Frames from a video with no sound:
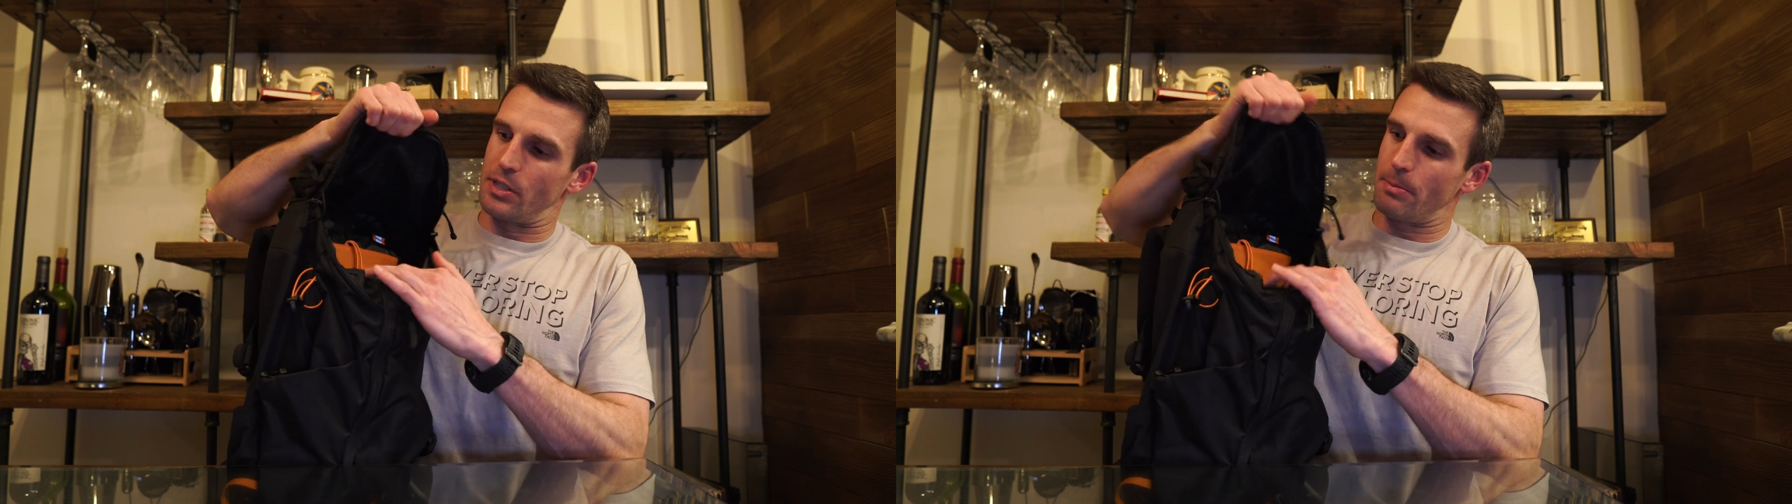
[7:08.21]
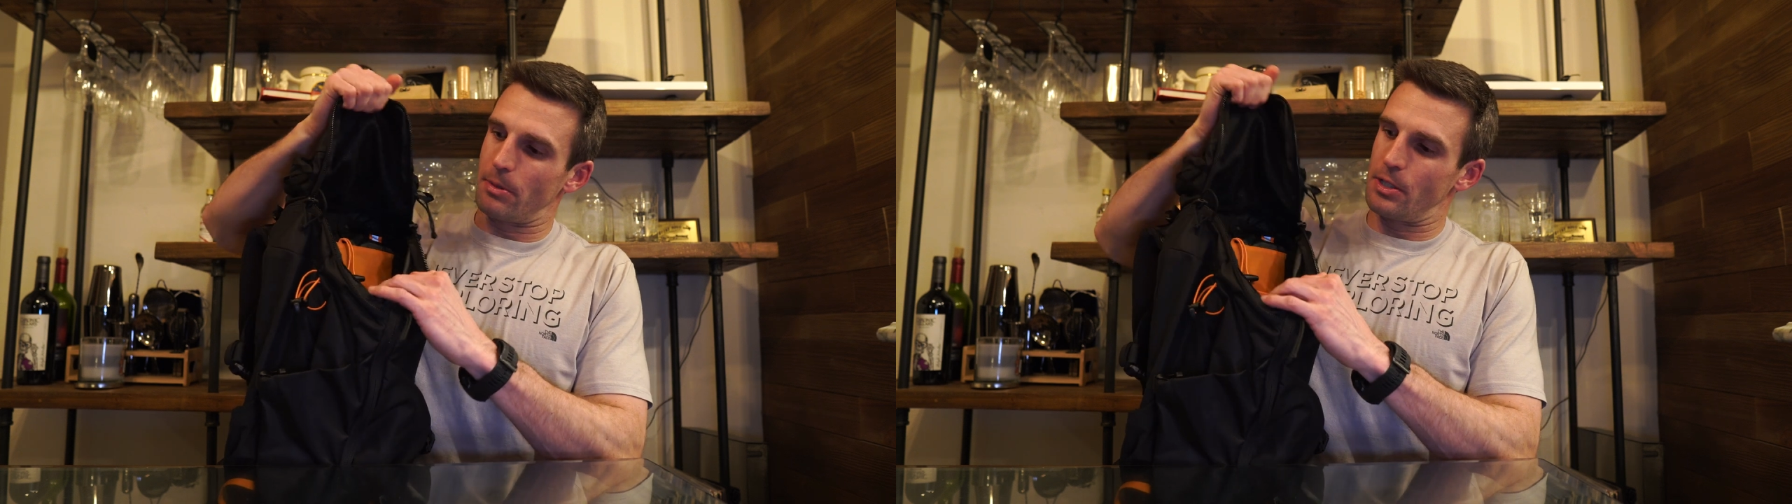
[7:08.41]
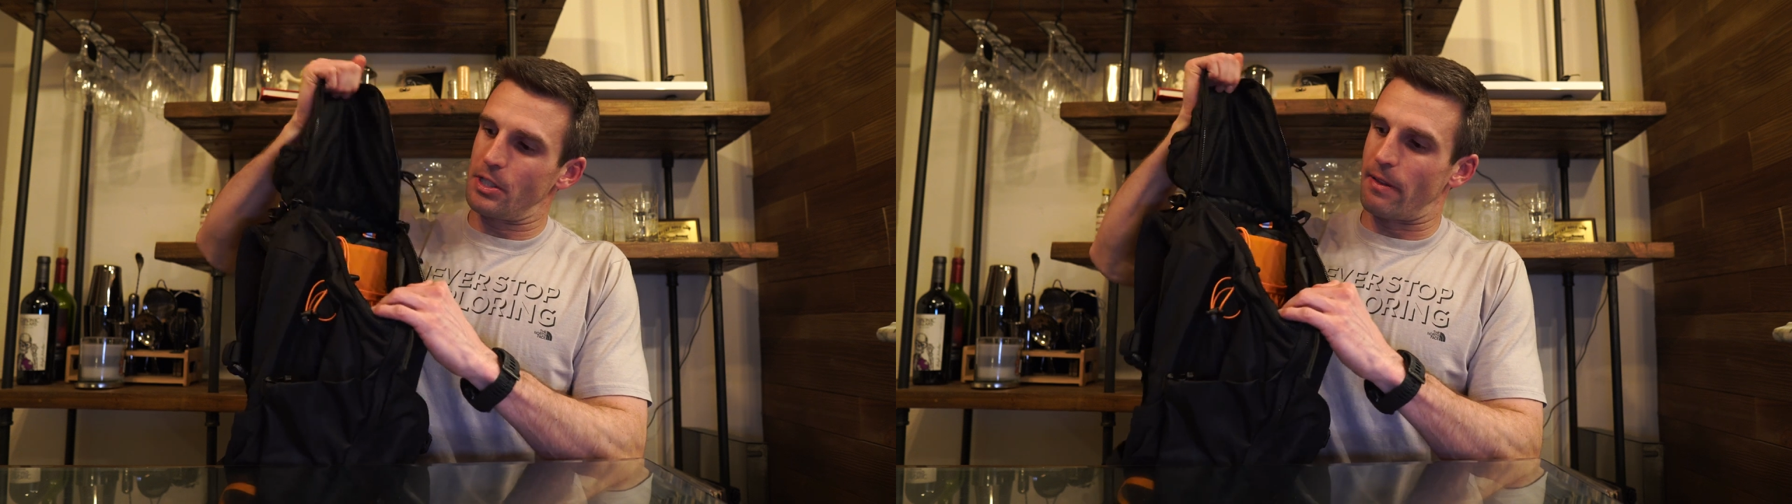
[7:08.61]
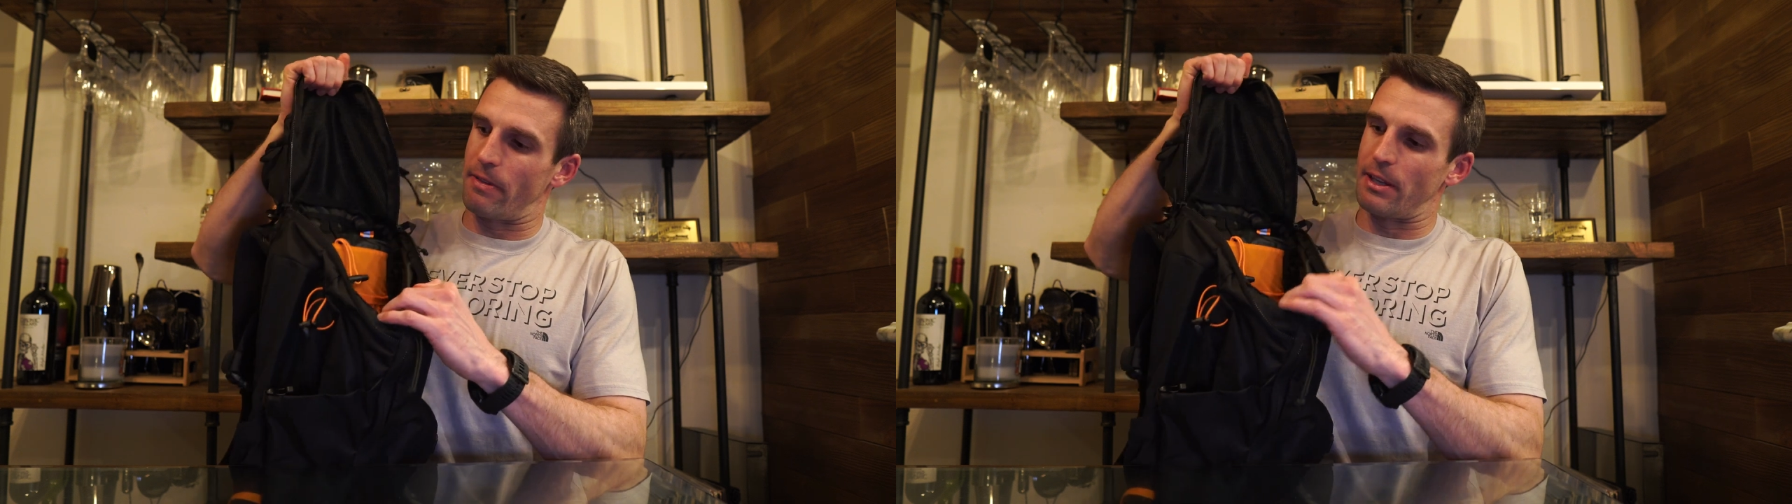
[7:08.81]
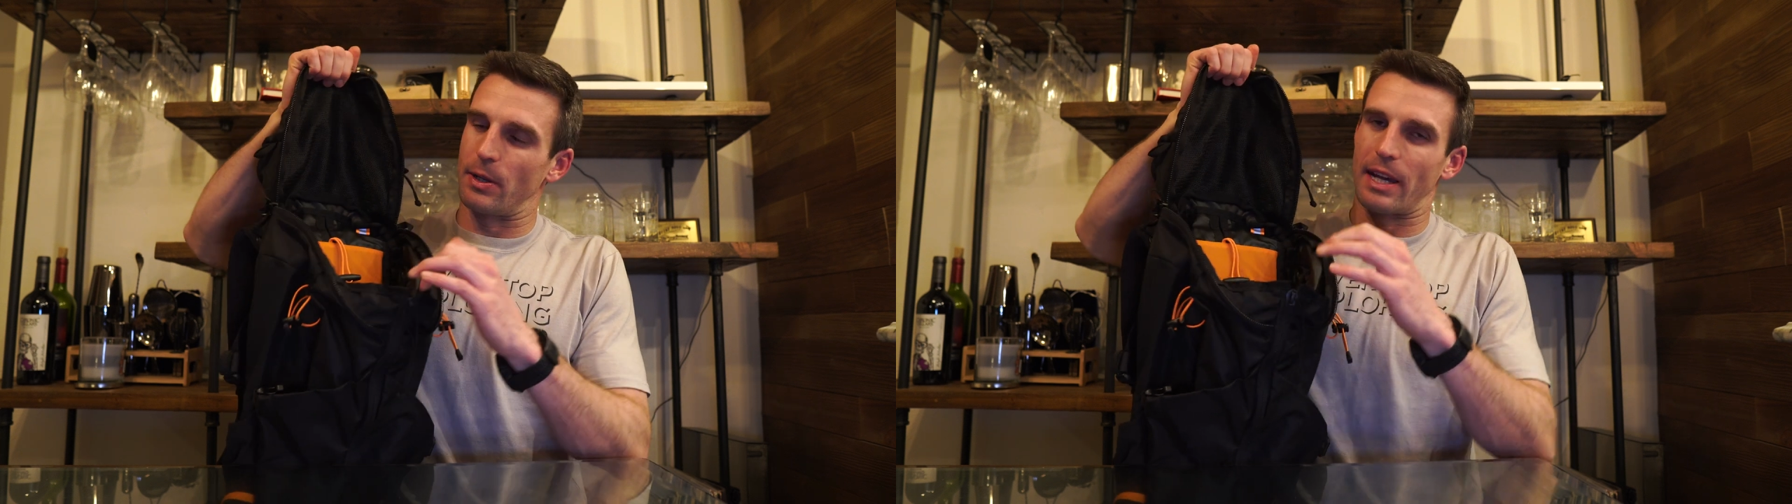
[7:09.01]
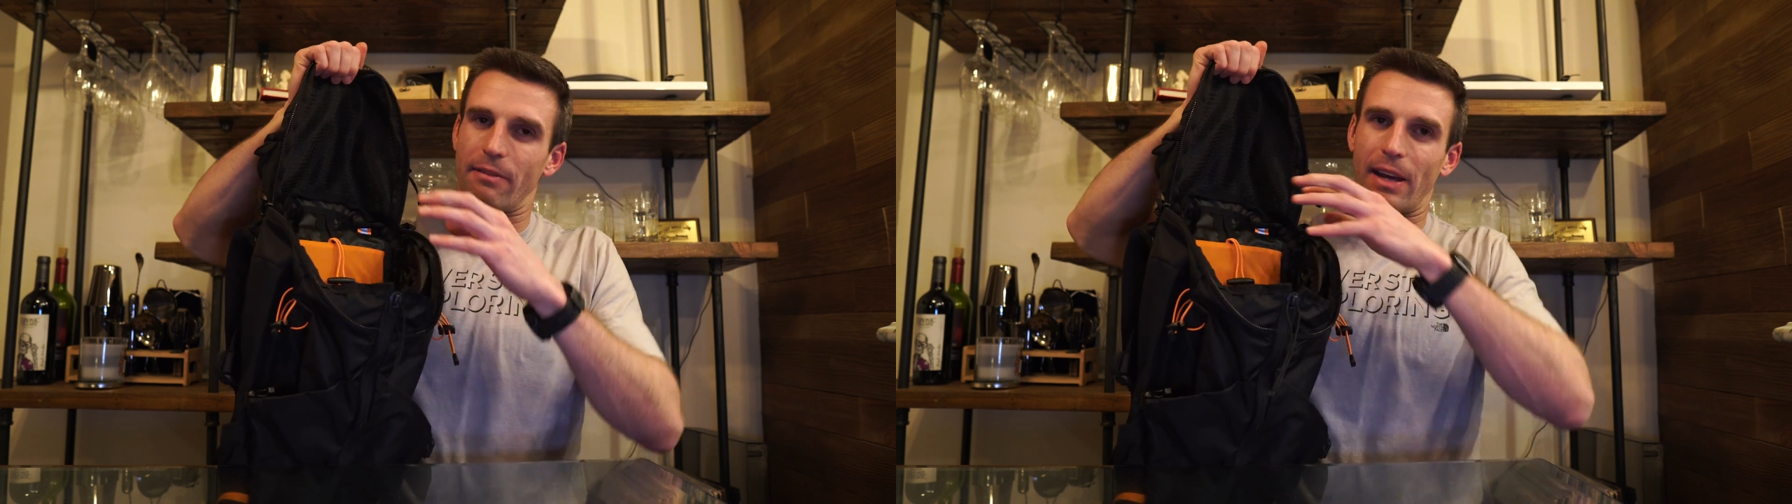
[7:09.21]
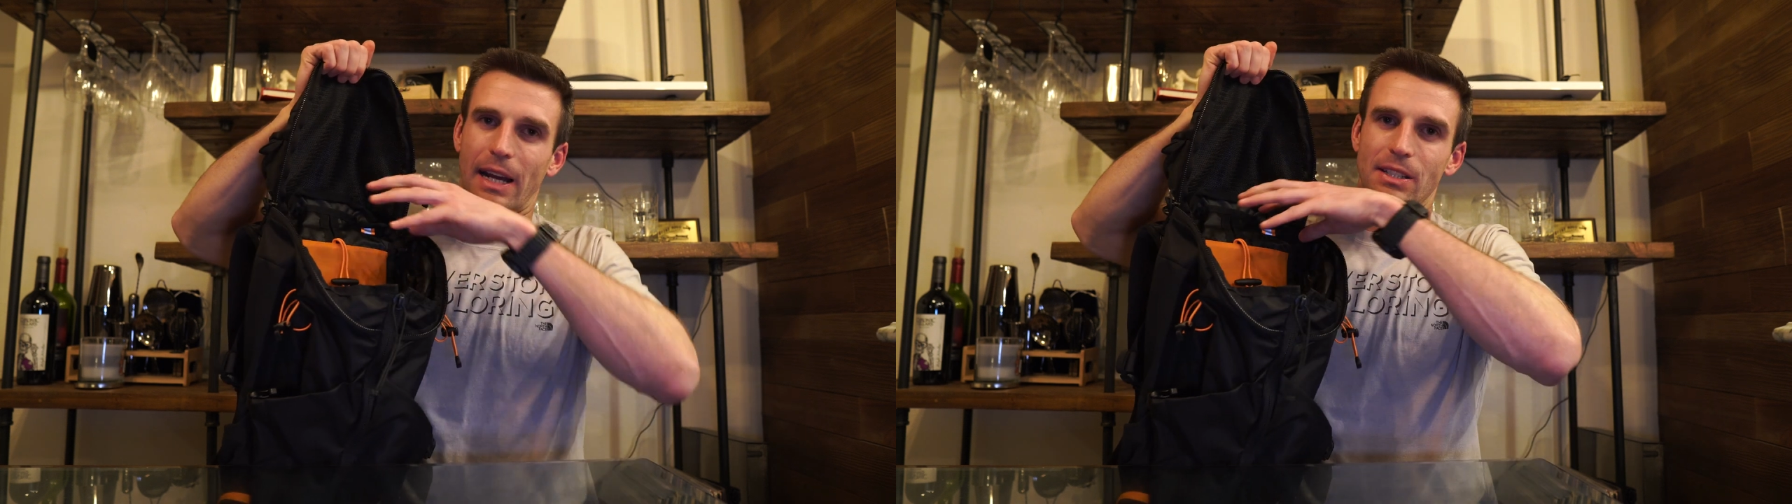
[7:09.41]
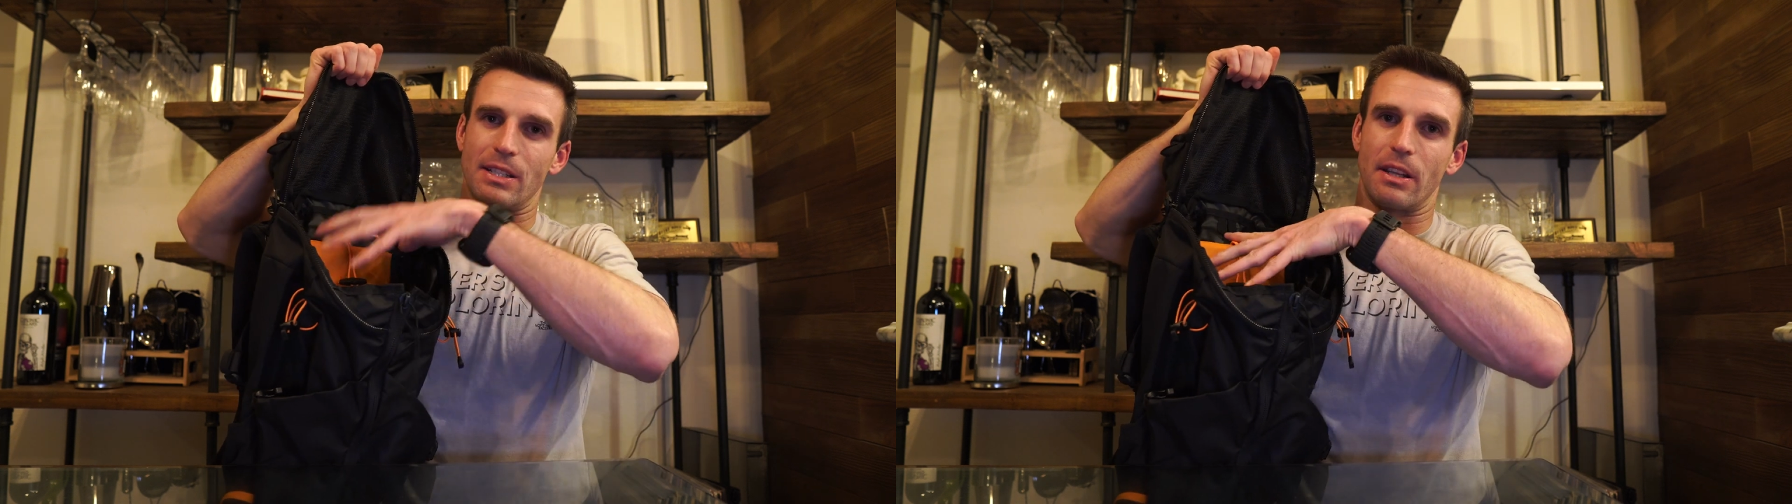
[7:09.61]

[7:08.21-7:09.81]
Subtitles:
zippers and then you have access